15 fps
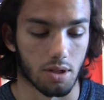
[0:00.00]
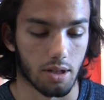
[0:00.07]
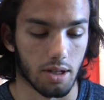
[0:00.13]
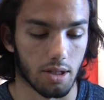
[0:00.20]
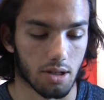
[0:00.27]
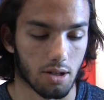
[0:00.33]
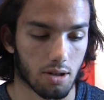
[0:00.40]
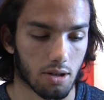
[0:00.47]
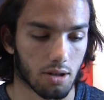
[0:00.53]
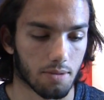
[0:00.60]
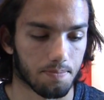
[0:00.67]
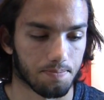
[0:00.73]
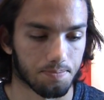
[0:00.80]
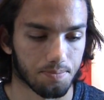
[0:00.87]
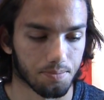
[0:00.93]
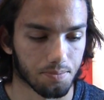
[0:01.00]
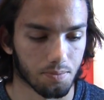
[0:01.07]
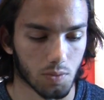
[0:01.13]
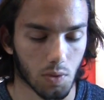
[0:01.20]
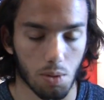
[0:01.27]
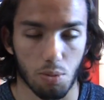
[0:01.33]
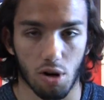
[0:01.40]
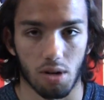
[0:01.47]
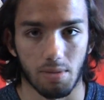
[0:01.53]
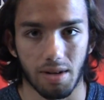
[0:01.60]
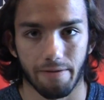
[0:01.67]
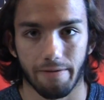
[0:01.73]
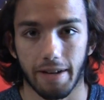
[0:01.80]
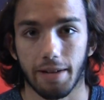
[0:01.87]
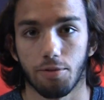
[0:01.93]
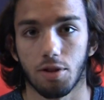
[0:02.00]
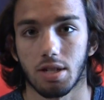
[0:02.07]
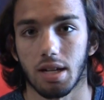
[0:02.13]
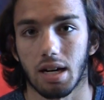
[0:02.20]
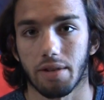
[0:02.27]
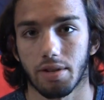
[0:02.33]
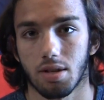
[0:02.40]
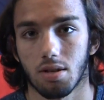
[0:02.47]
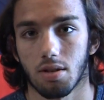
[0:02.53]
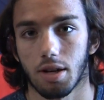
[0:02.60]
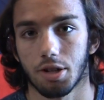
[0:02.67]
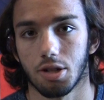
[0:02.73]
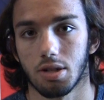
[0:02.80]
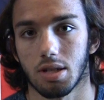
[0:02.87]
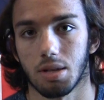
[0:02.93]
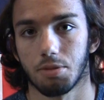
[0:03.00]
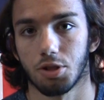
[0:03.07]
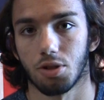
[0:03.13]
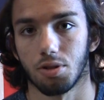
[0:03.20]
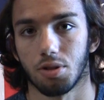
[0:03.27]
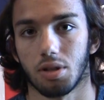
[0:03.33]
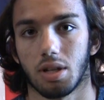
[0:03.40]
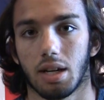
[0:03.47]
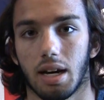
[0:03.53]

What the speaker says: These are probably my favorites out of the selections that I'm showing you today.